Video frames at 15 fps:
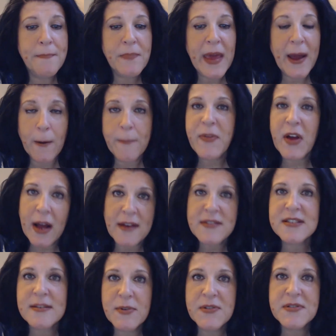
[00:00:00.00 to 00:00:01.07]
help the
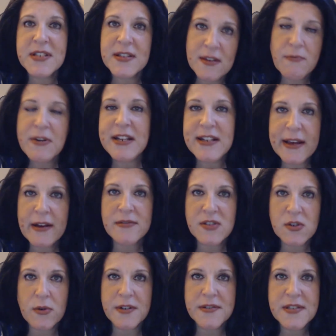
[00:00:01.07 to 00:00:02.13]
customers in the retail
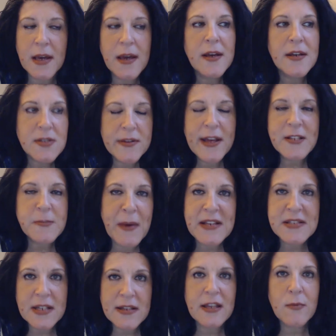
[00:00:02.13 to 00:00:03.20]
stores. So that's
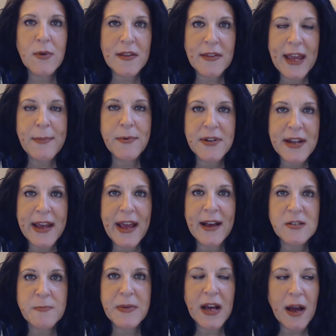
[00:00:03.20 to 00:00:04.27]
basically what Labor Day
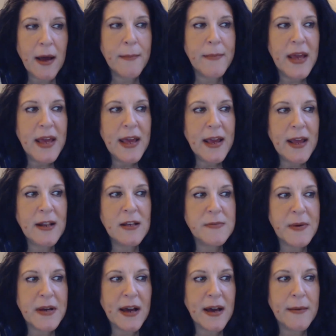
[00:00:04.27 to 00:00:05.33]
has become. It has
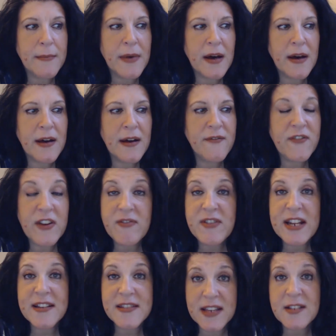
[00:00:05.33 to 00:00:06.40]
become a
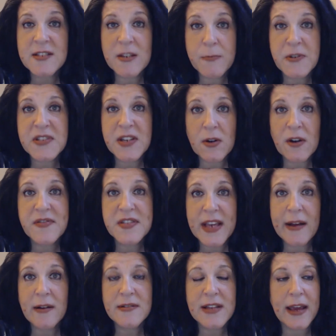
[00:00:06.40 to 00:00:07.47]
50 to 60% off
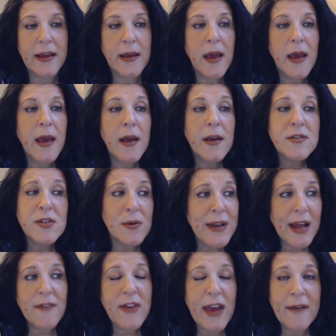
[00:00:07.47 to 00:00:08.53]
sale day. So
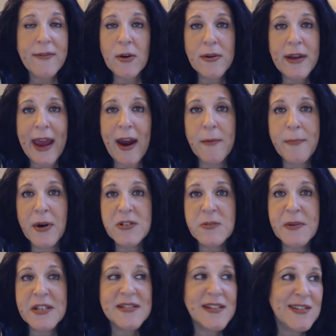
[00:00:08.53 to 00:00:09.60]
now if you have your own Karatbars
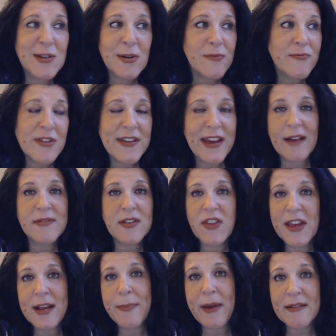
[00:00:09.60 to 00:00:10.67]
business, you don't really have to
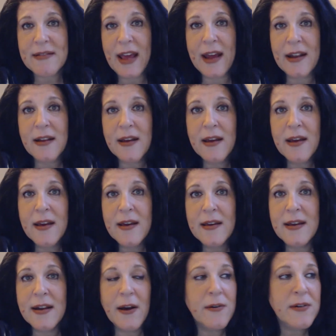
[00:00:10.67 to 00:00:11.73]
think about that.
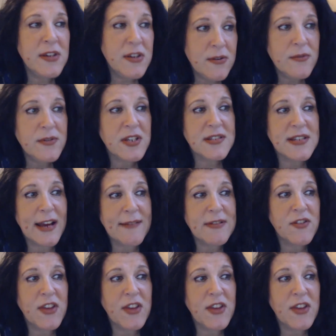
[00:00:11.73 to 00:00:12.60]
You just have to